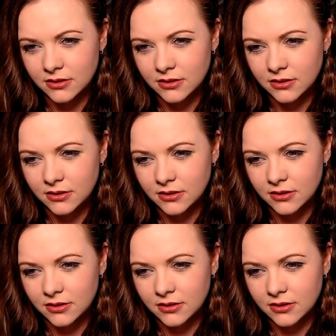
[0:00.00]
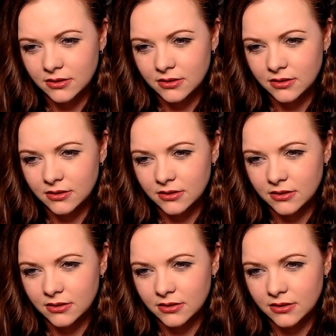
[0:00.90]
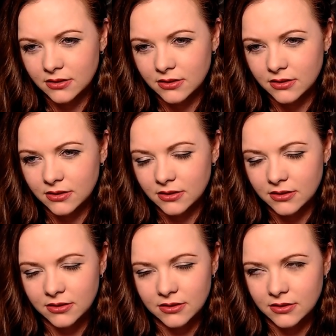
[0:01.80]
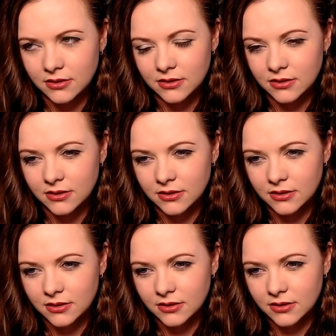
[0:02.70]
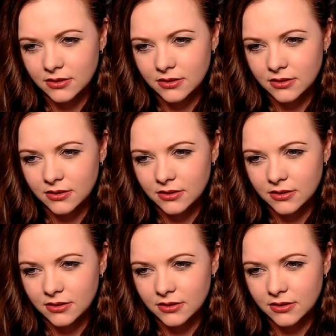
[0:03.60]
(silent)